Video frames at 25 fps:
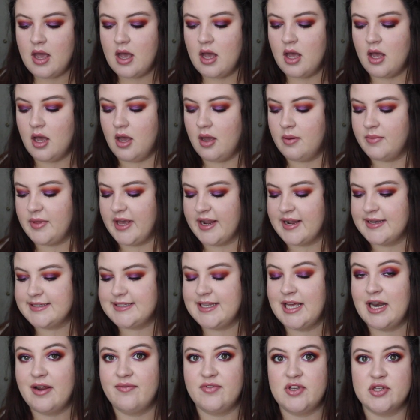Like I
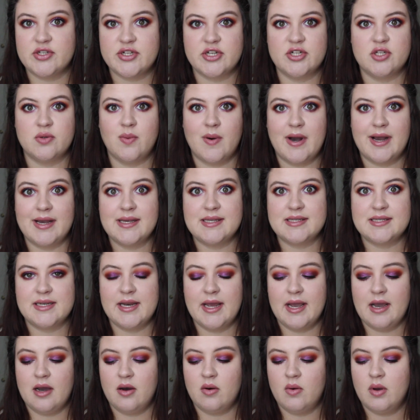said, I've used it twice
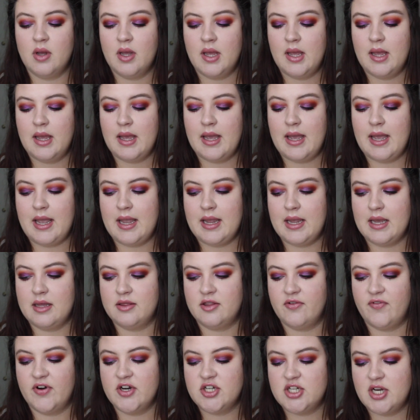now,
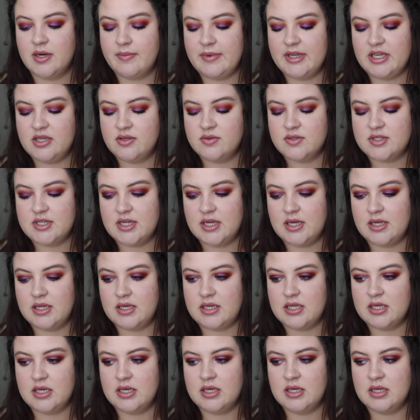and the first time I used it,